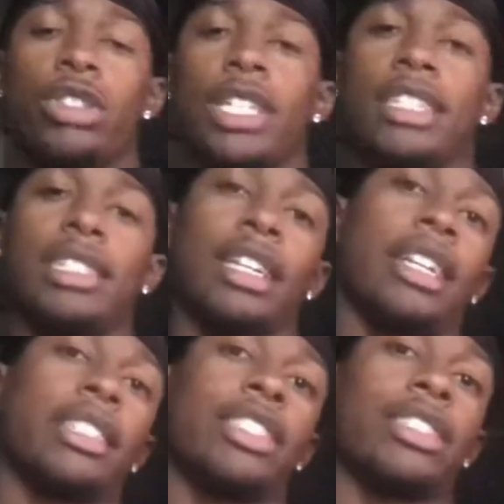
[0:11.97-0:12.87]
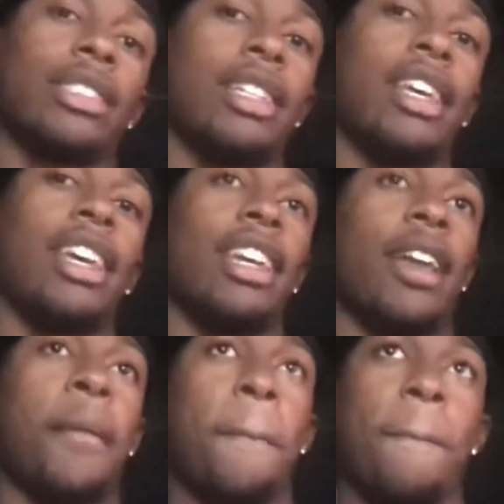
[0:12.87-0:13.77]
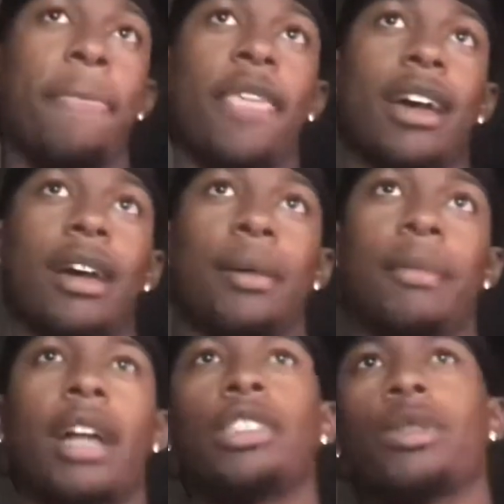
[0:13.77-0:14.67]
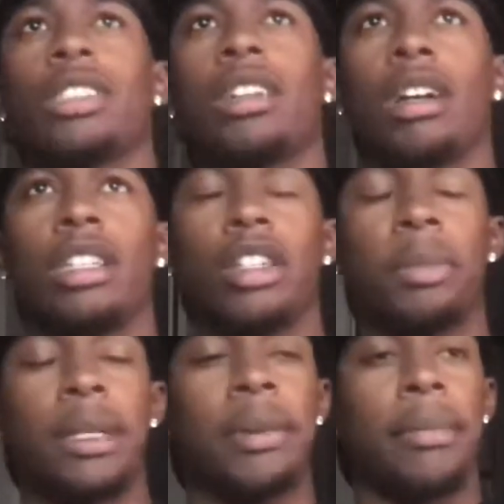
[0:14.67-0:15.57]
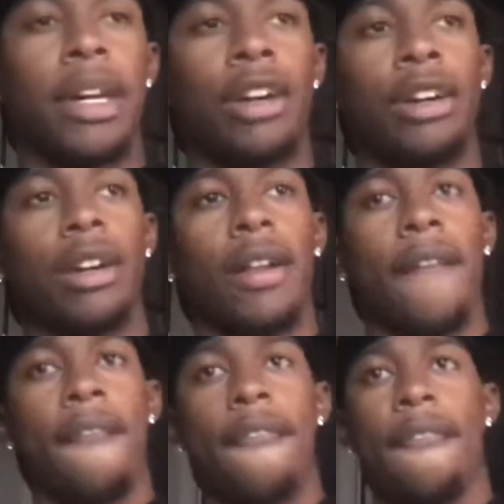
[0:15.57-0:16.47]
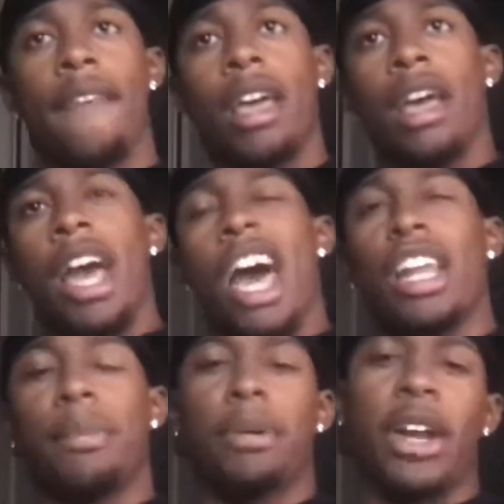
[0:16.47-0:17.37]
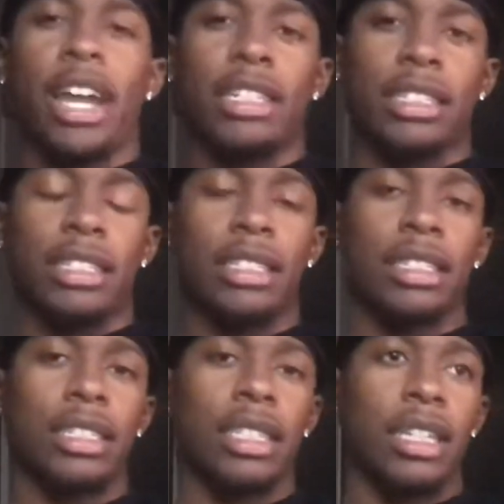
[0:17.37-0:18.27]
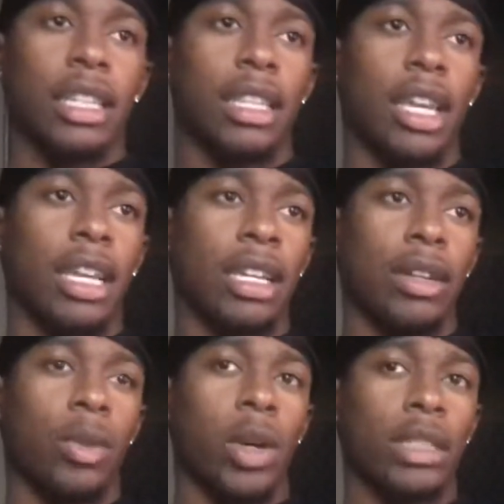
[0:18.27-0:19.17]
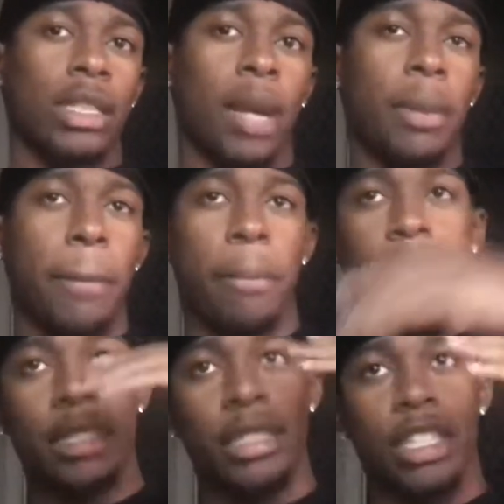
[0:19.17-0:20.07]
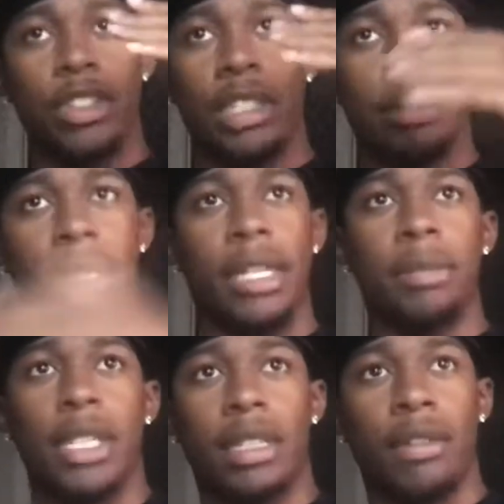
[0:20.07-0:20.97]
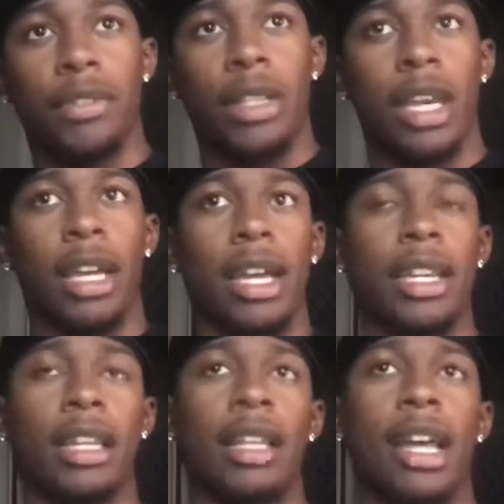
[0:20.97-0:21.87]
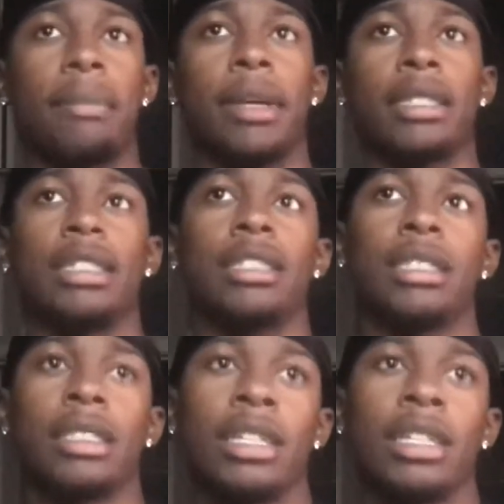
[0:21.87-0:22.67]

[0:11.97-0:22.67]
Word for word: JJ answers today. Um, I just want to talk a little bit about how to practice and like what type of mindset you need to be in because I feel like I get a lot of messages